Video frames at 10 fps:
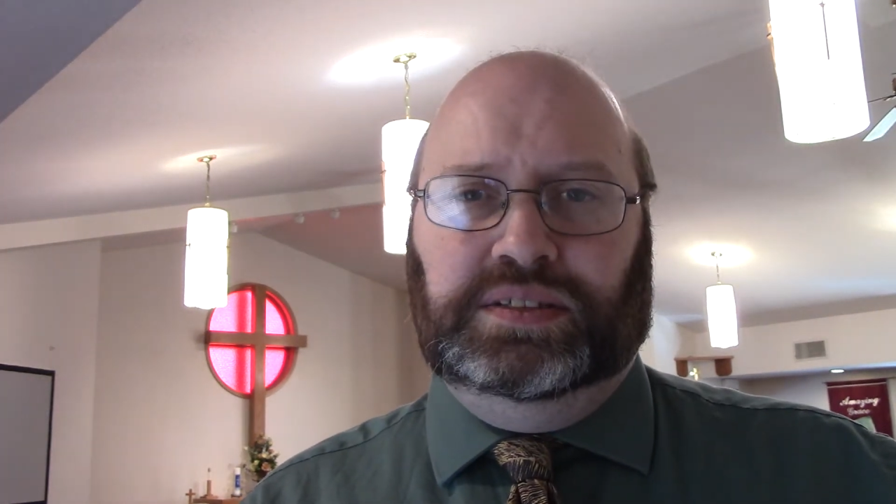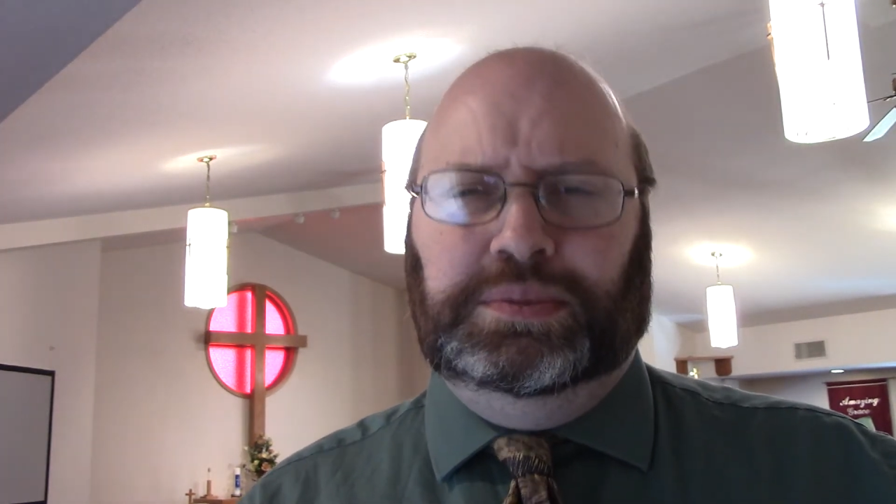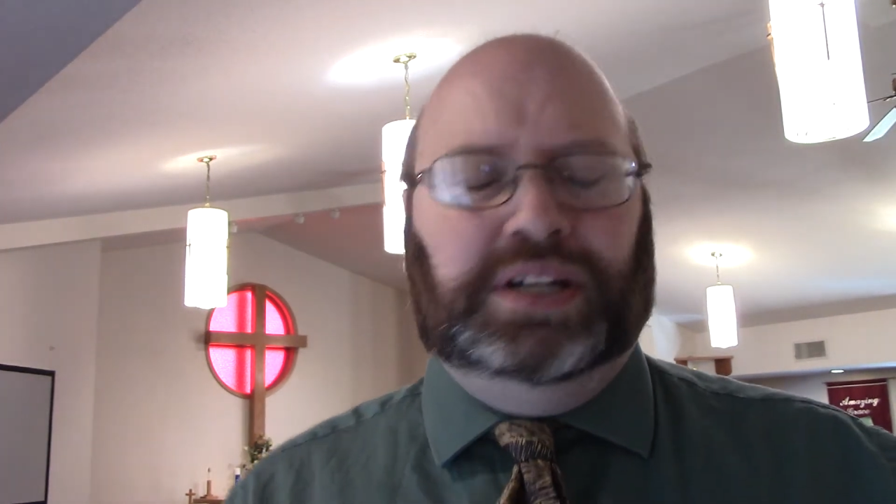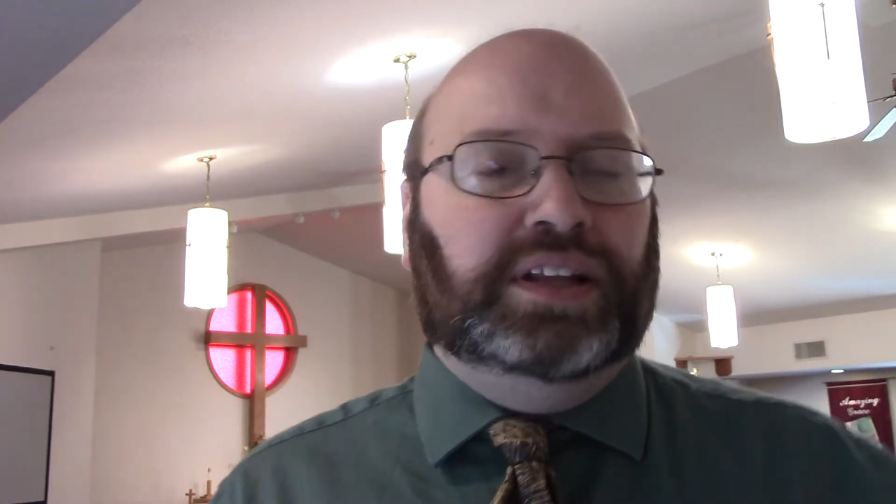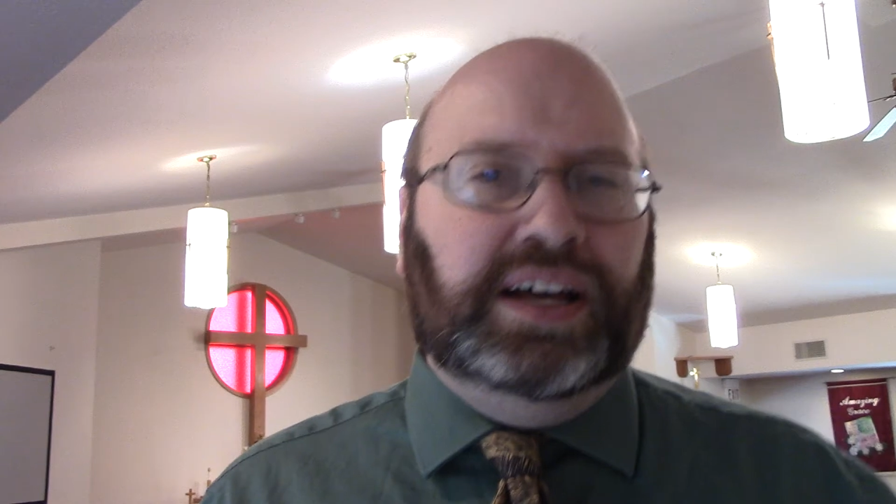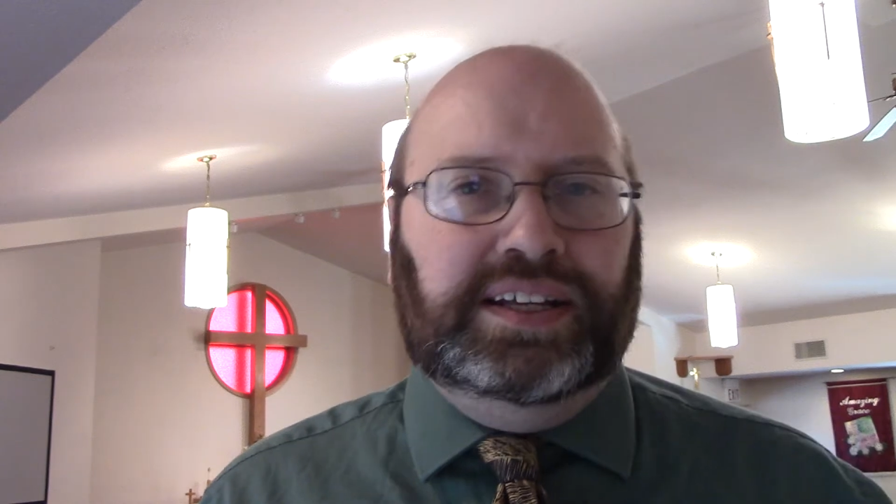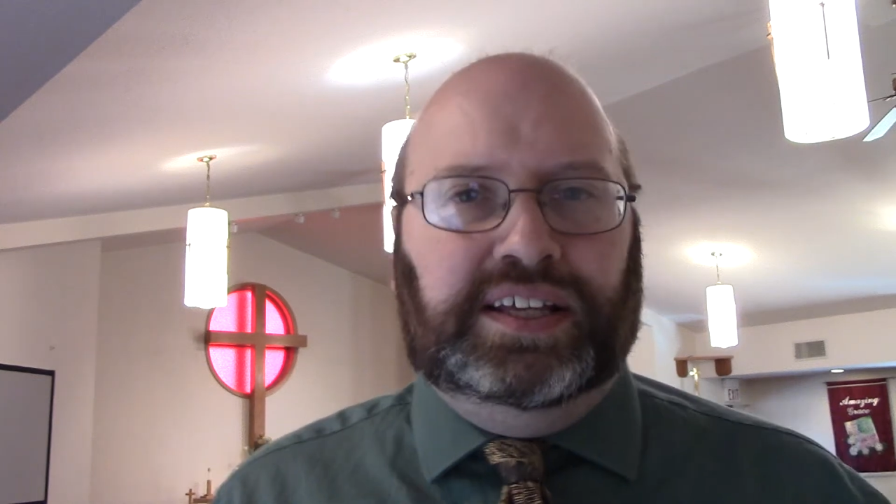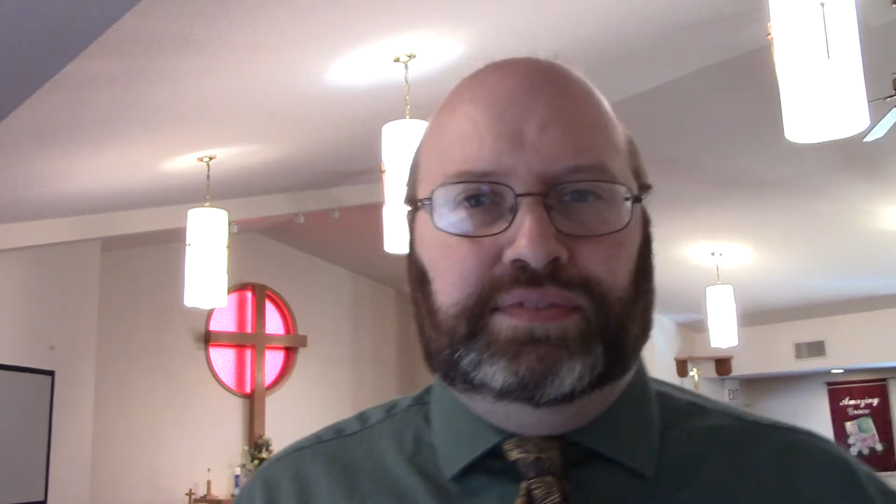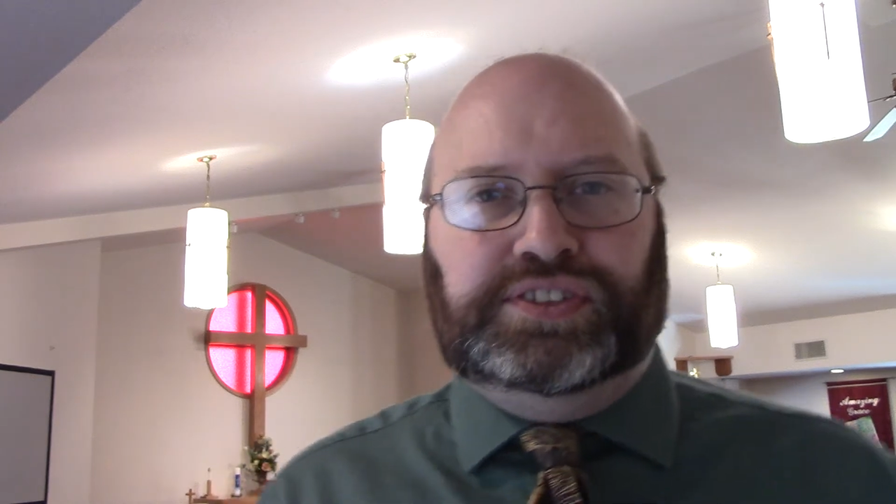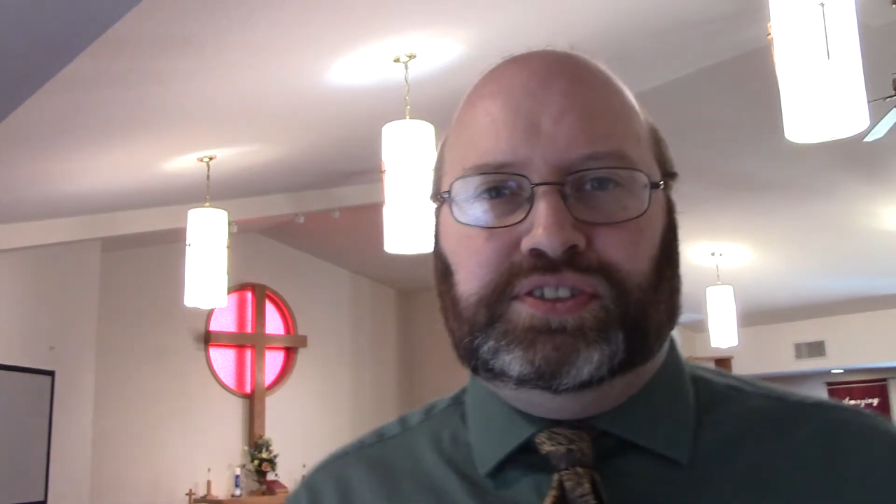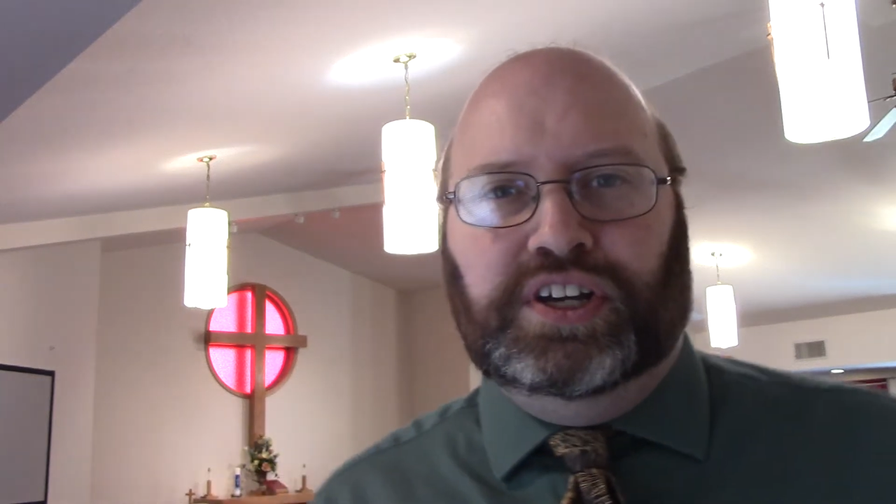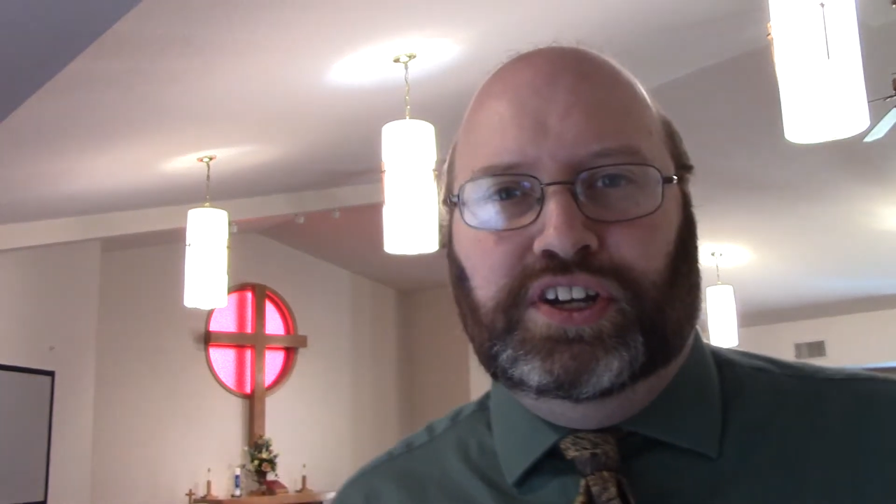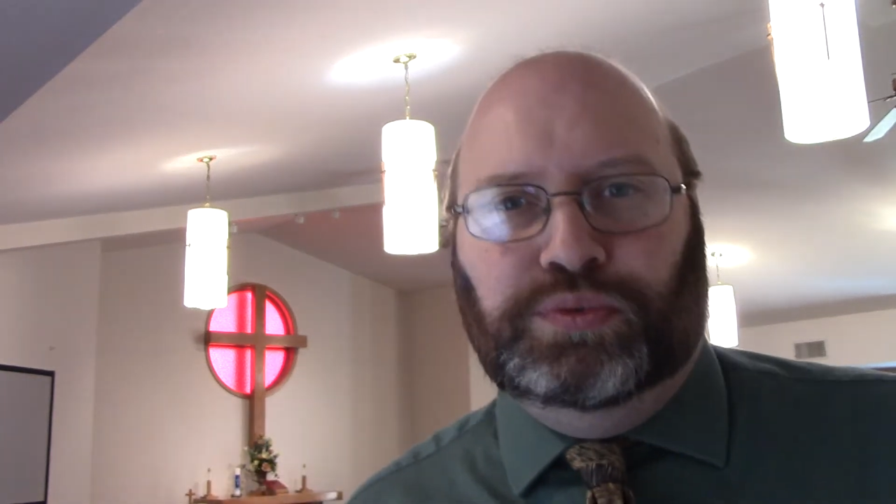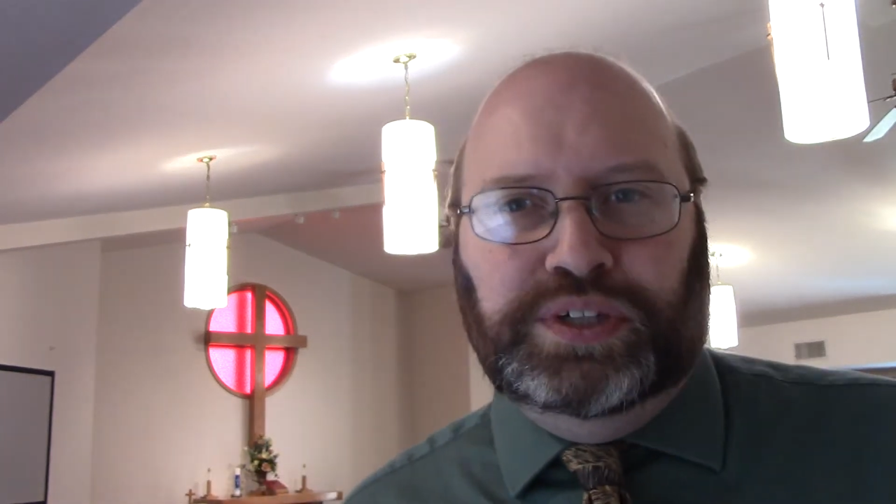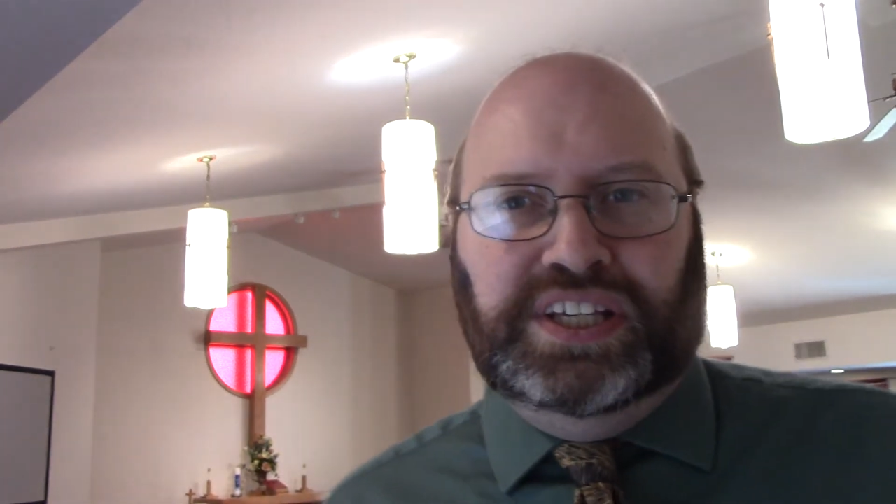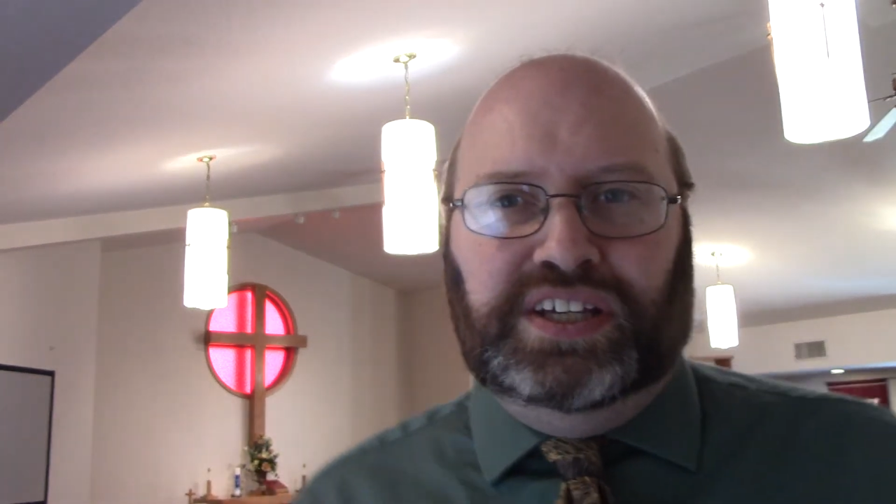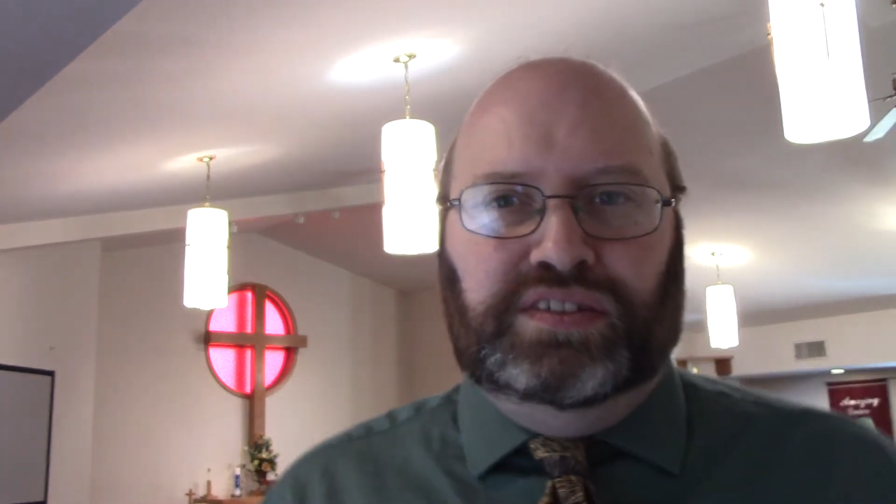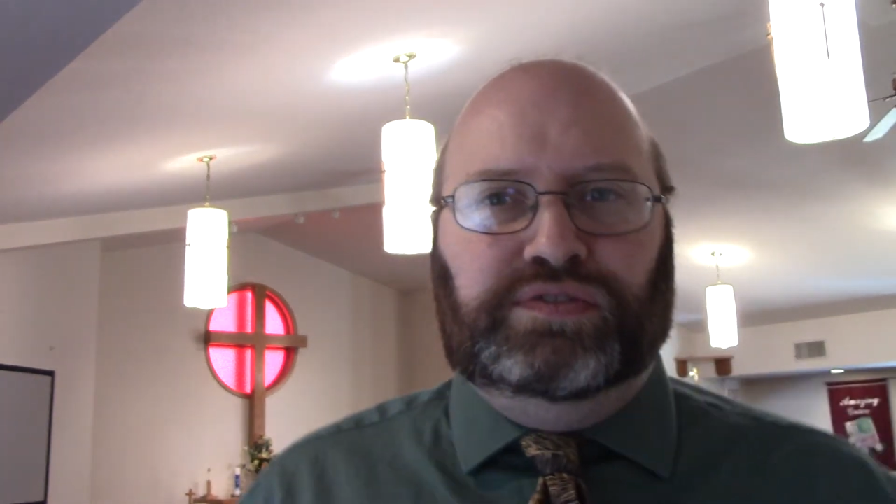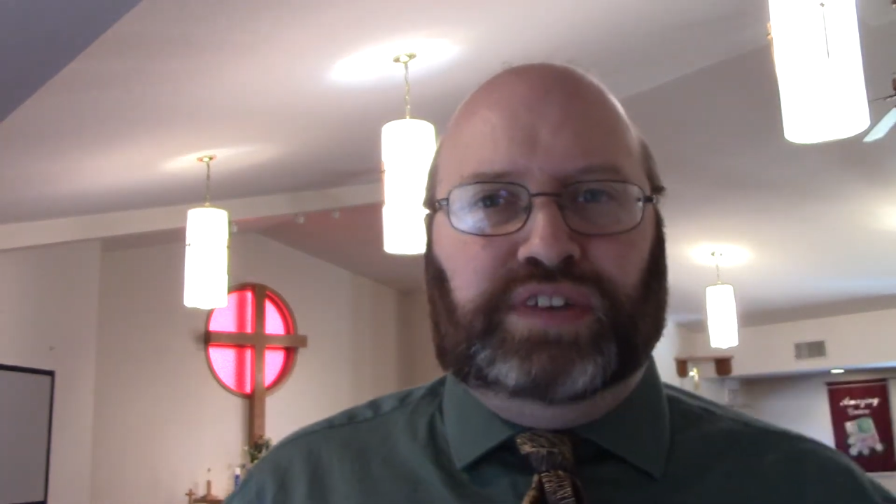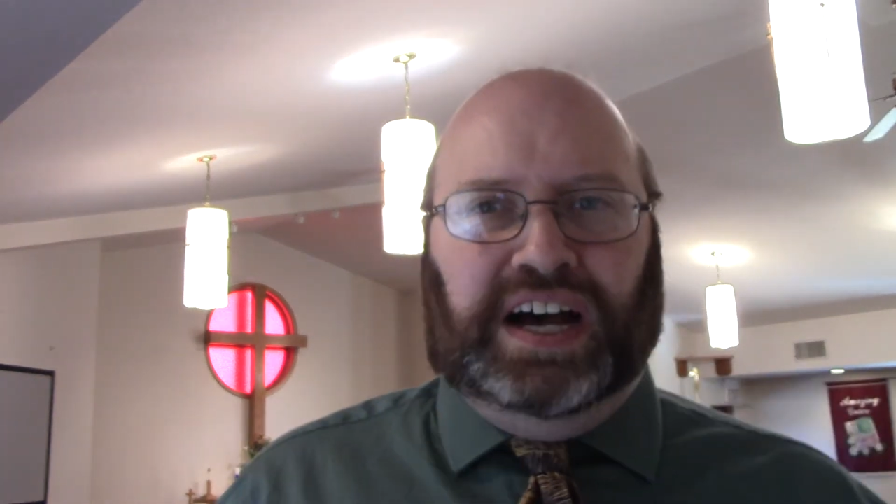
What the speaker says: I mean, a lot of gifts we give